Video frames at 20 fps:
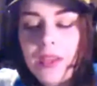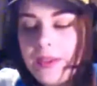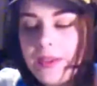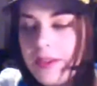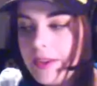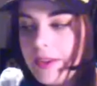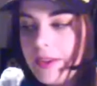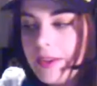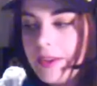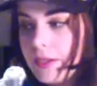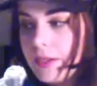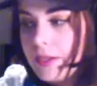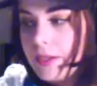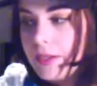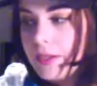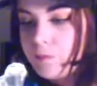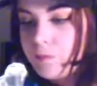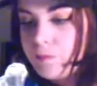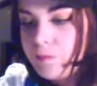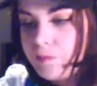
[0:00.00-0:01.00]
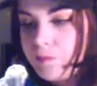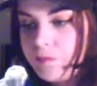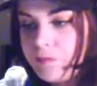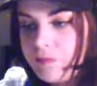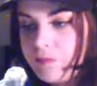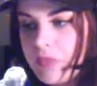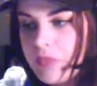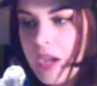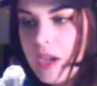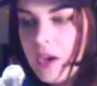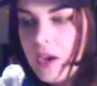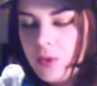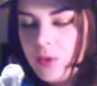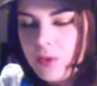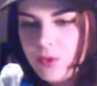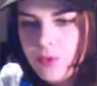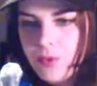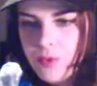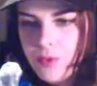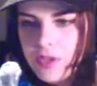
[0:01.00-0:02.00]
I
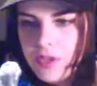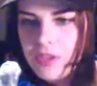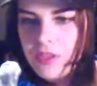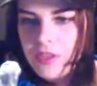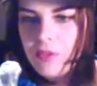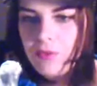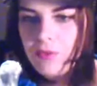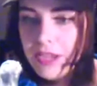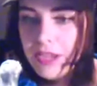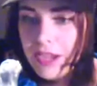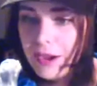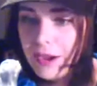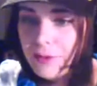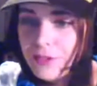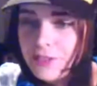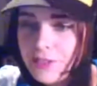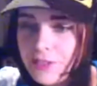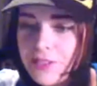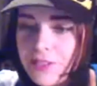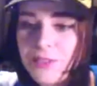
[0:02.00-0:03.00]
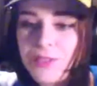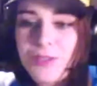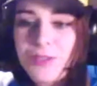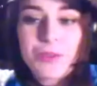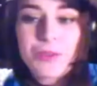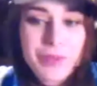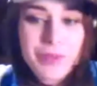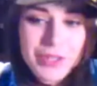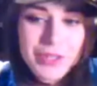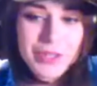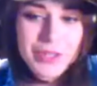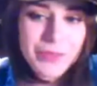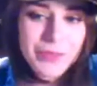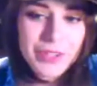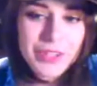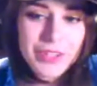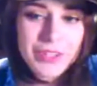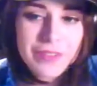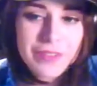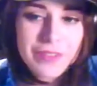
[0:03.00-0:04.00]
also think 3 hours is too much for a
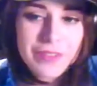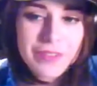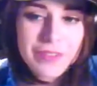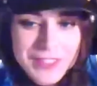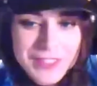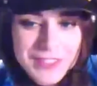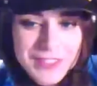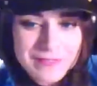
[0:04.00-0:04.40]
convention.